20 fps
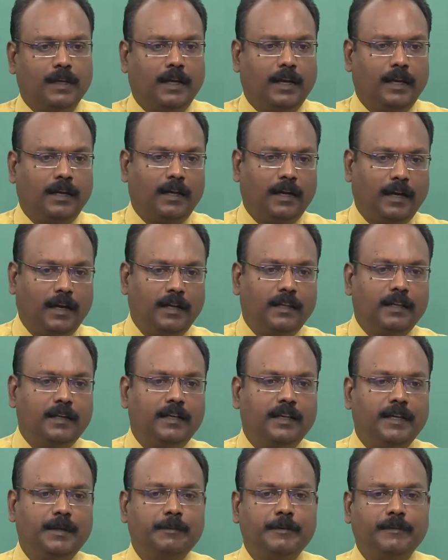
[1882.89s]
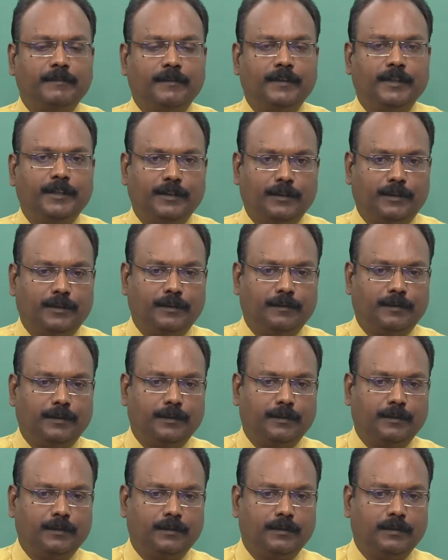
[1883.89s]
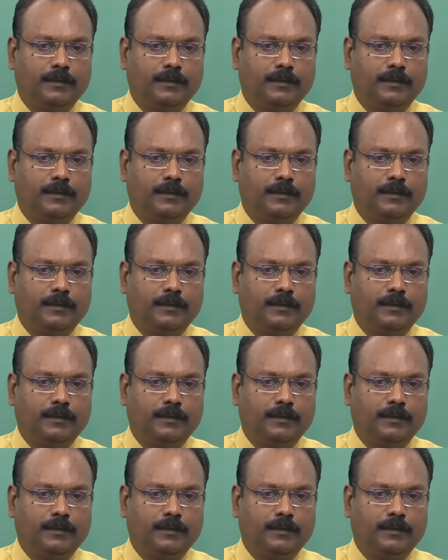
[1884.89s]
And at the time of the interview,